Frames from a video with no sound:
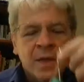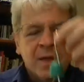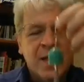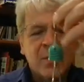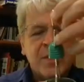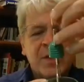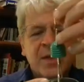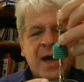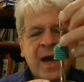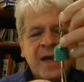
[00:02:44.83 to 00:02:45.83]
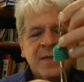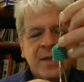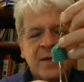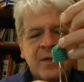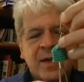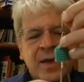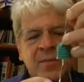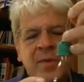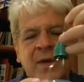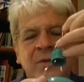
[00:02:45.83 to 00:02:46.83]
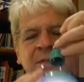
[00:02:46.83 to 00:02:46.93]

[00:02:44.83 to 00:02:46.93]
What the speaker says: Now when it's on the high setting, I had them backwards.